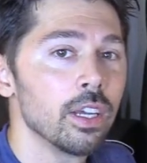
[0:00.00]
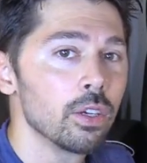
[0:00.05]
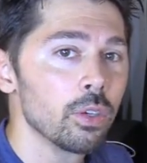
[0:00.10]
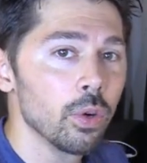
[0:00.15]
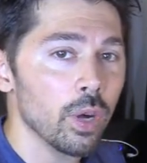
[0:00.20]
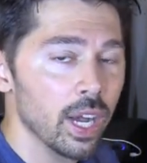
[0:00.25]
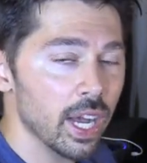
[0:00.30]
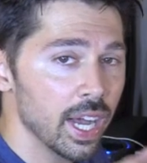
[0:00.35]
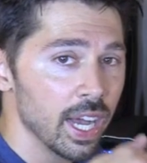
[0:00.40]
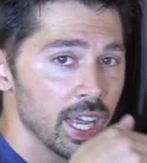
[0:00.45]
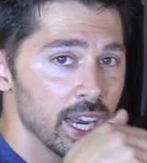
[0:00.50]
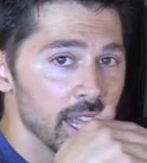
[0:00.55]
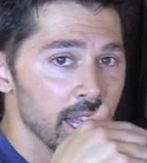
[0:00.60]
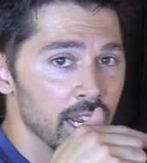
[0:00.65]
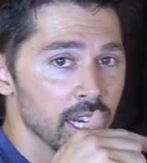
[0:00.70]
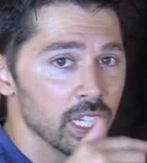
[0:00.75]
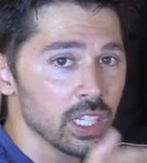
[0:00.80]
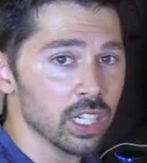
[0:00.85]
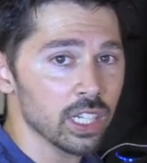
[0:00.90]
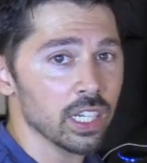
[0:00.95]
go ahead
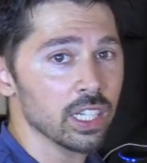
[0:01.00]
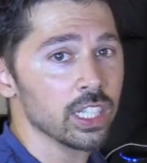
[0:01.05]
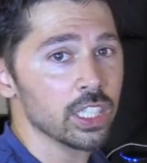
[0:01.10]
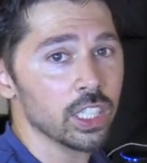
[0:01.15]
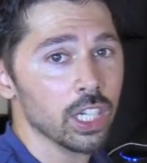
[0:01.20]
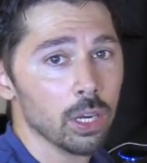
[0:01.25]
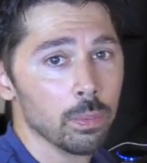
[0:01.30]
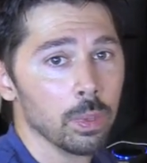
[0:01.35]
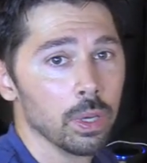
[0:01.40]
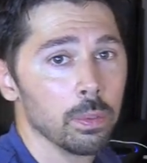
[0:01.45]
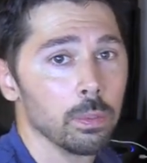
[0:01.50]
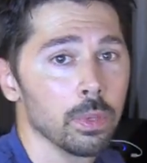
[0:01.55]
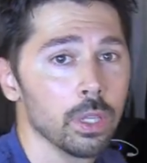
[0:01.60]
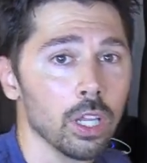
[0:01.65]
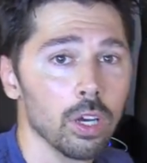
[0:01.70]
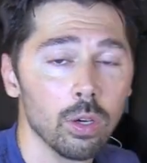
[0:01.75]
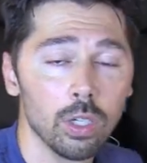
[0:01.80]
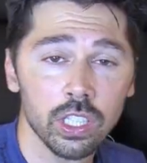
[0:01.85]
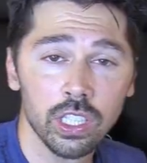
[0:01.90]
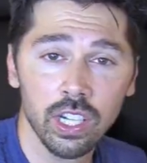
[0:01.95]
and click on the share button
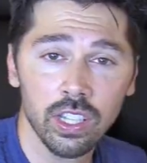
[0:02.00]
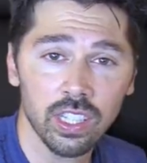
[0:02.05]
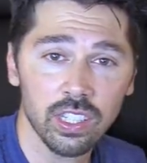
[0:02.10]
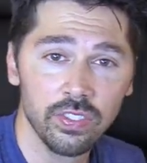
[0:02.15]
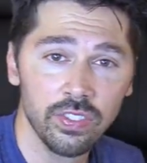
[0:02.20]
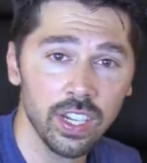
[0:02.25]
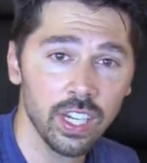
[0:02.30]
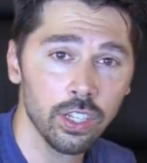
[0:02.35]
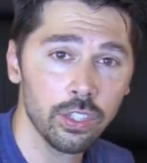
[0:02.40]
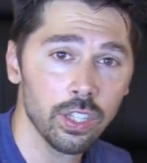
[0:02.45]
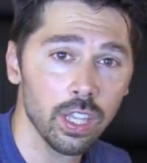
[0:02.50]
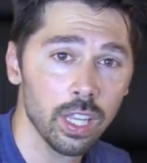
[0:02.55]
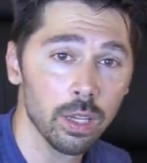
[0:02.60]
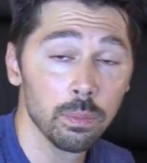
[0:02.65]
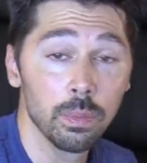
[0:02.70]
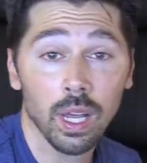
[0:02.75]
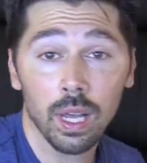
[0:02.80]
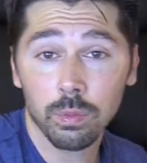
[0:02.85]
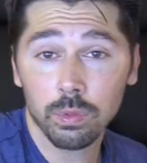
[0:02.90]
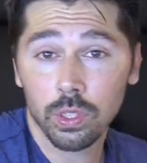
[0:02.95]
below and share this video to
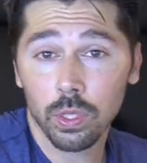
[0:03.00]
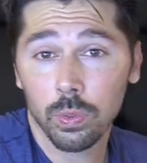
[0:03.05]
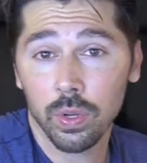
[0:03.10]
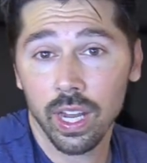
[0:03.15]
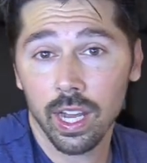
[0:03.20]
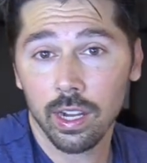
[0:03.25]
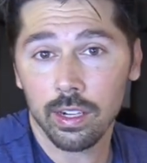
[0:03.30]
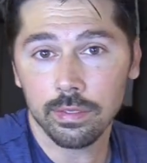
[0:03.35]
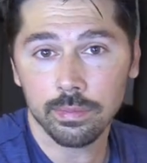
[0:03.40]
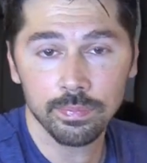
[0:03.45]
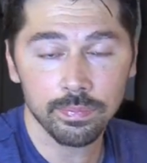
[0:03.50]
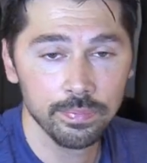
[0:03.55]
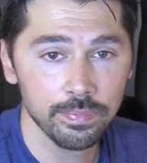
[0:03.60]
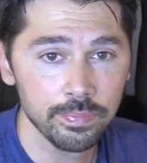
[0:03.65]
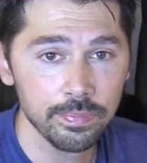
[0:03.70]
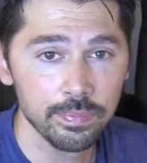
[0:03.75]
them. Help someone out.